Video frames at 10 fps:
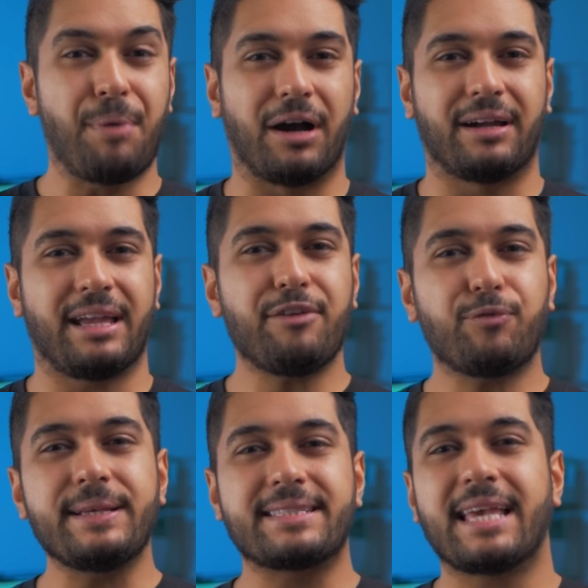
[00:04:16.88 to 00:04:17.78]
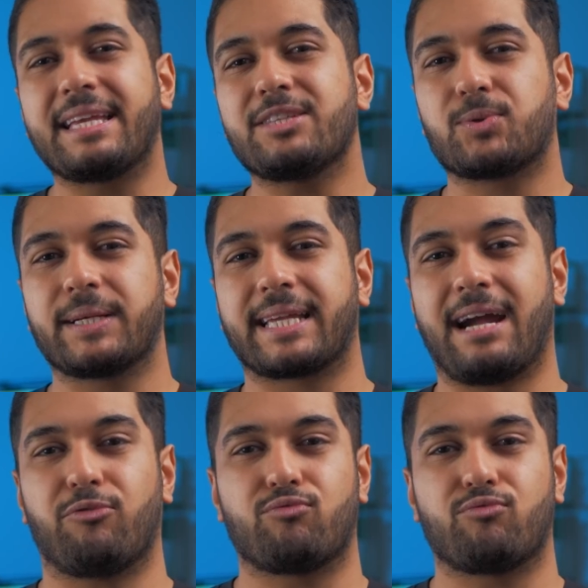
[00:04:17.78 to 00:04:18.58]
But if we take into account